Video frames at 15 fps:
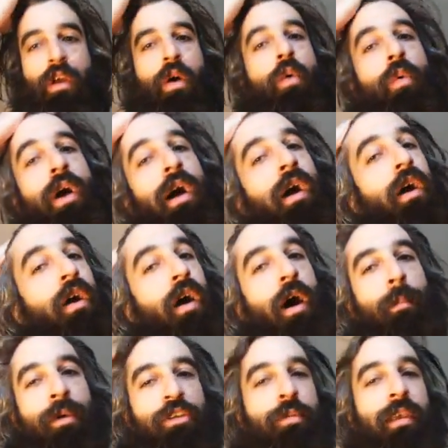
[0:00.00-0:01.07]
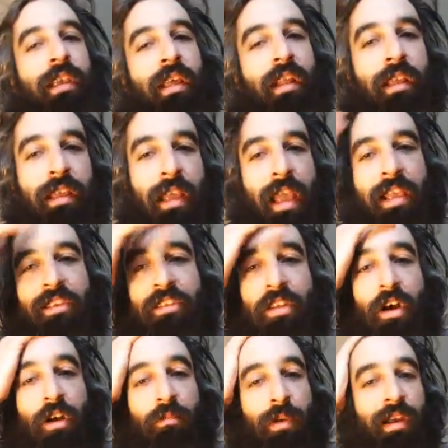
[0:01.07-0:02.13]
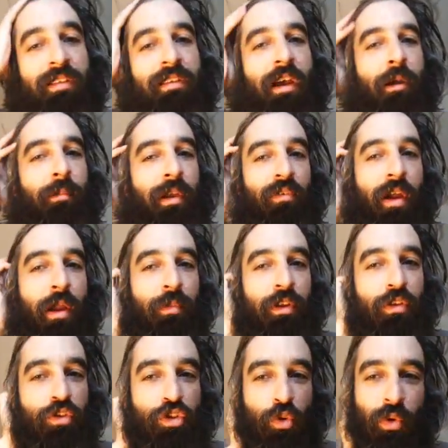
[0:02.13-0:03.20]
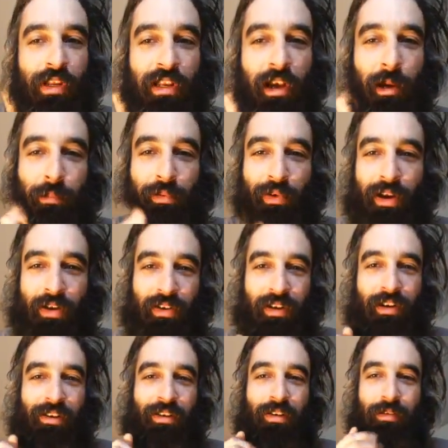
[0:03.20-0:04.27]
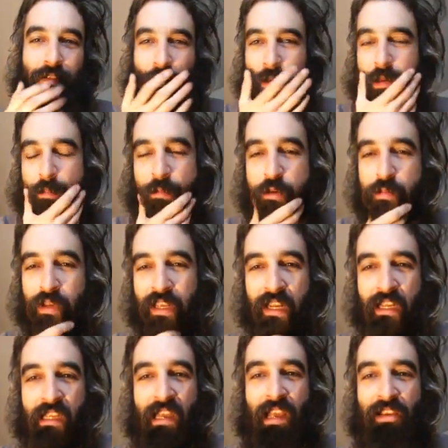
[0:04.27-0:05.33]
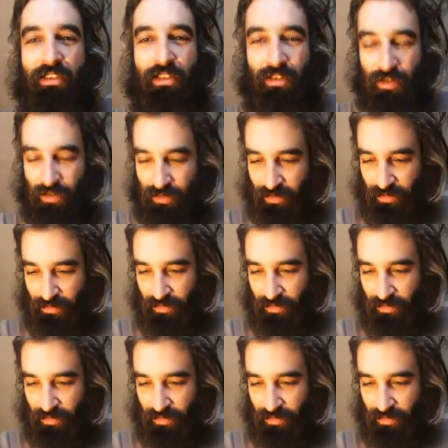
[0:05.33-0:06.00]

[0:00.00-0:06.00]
Wow. I must have been getting gang stalked by the time, like, right when you joined up around here. I must have been getting gang stalked.